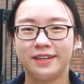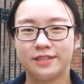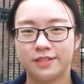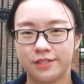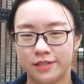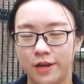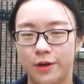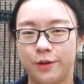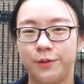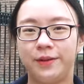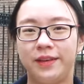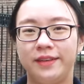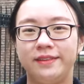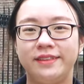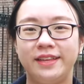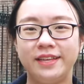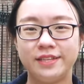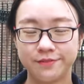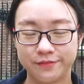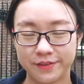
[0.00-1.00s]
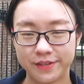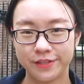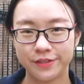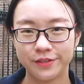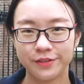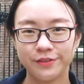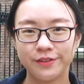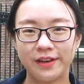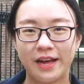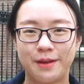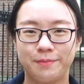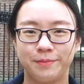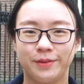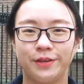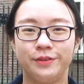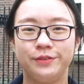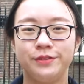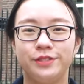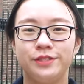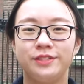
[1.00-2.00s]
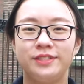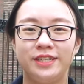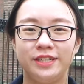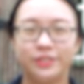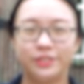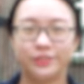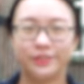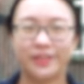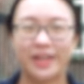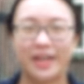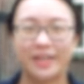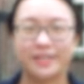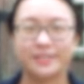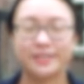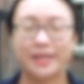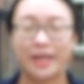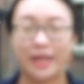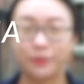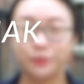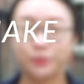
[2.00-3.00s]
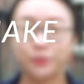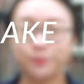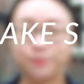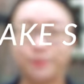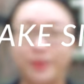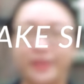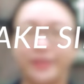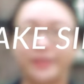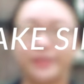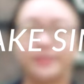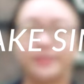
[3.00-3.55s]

So in this video, I'm going to teach you guys how to make